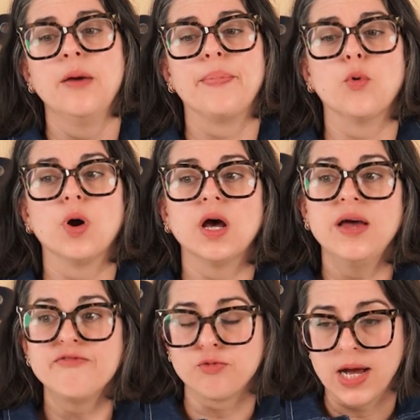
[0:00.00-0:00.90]
But what
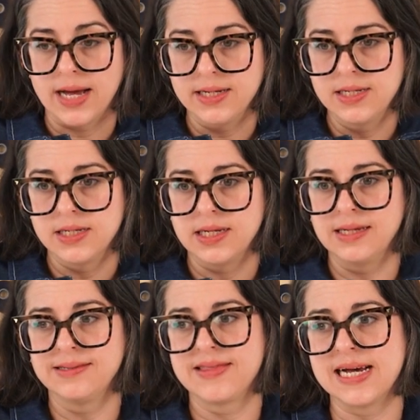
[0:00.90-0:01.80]
I've read
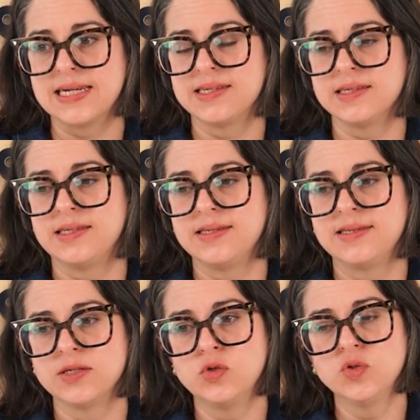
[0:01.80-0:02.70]
is that
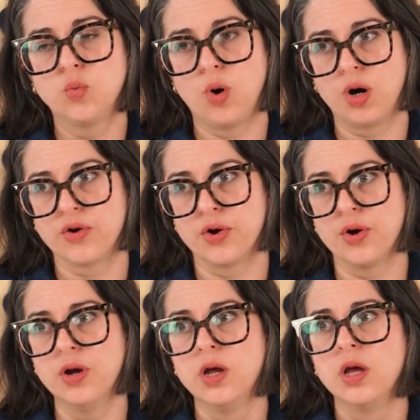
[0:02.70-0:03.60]
distilled
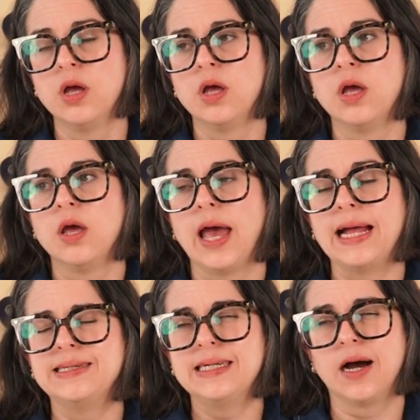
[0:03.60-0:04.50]
water
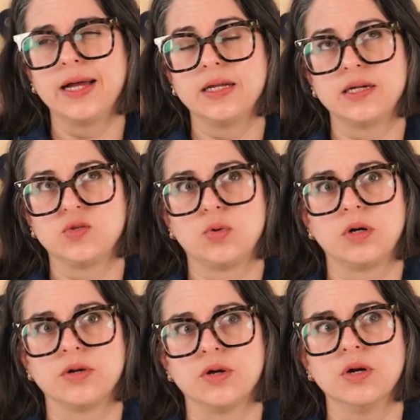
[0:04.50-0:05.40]
and deionized
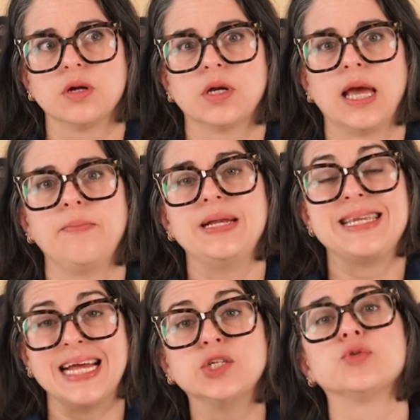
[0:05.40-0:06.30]
water can be
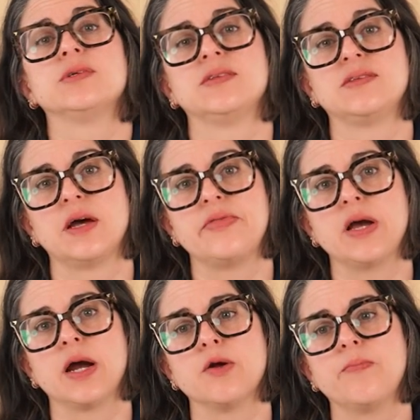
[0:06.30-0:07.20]
dangerous inside the
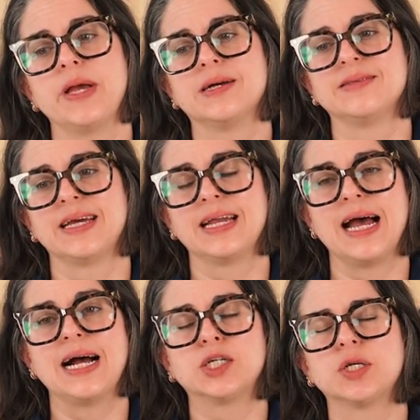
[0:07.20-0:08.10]
iron because they can
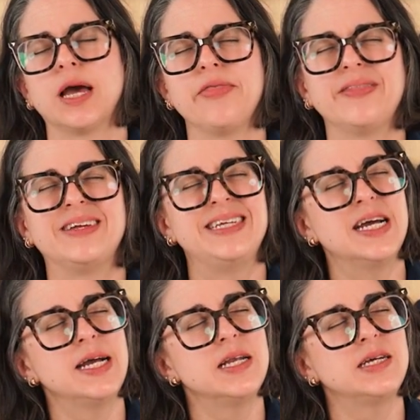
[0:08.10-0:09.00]
actually, I think the
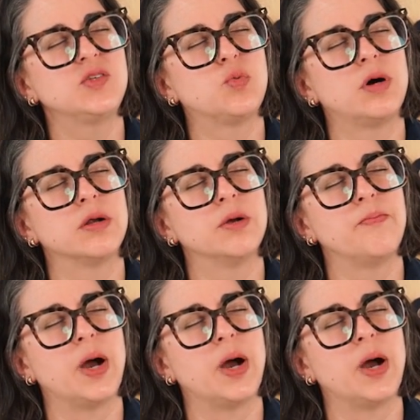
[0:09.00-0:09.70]
deionized water